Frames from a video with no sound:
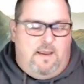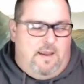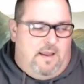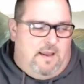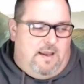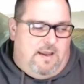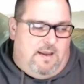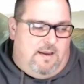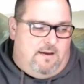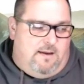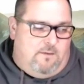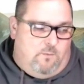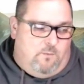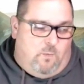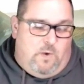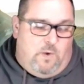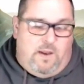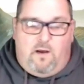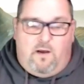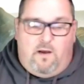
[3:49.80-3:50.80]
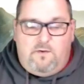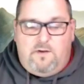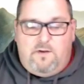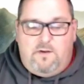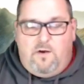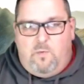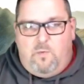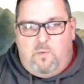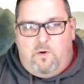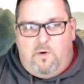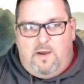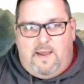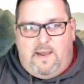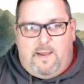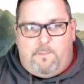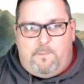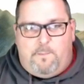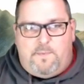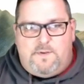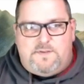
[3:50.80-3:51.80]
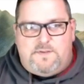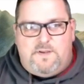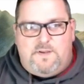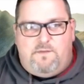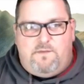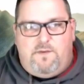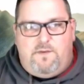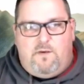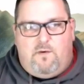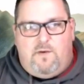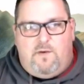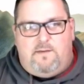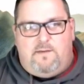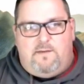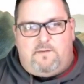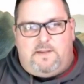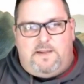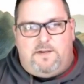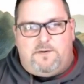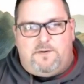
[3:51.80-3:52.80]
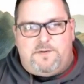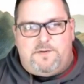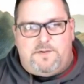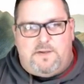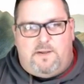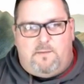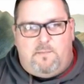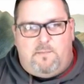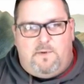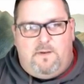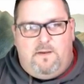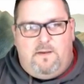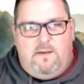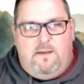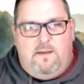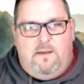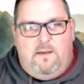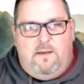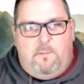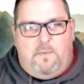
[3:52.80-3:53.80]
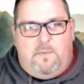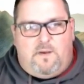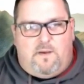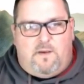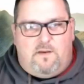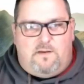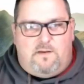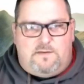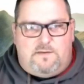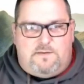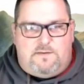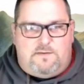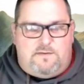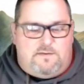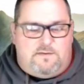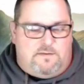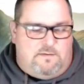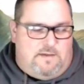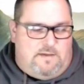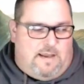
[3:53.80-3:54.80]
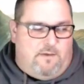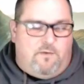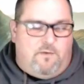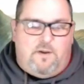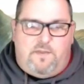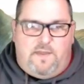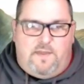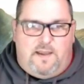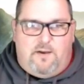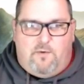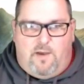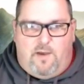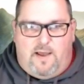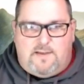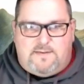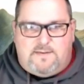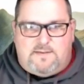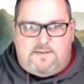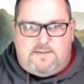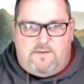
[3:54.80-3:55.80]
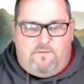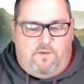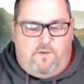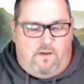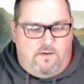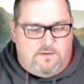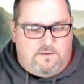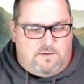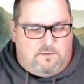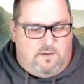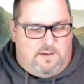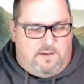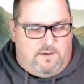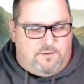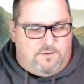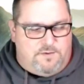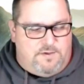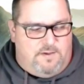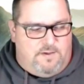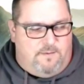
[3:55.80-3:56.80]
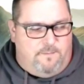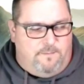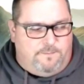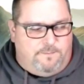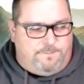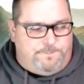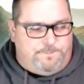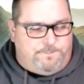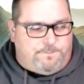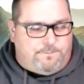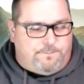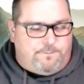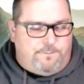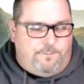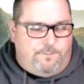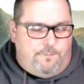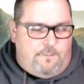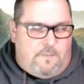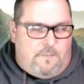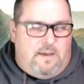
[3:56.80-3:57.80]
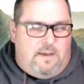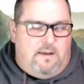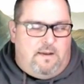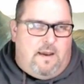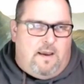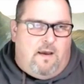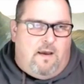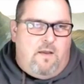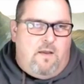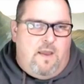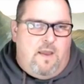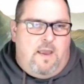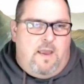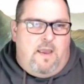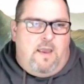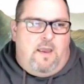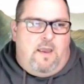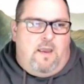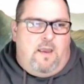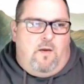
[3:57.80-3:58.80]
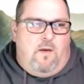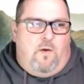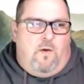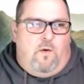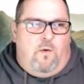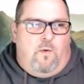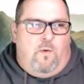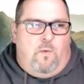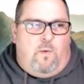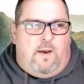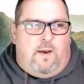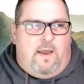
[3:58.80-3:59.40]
And we all know what happens if you don't have leadership, because everything rises and falls on leadership. Now, when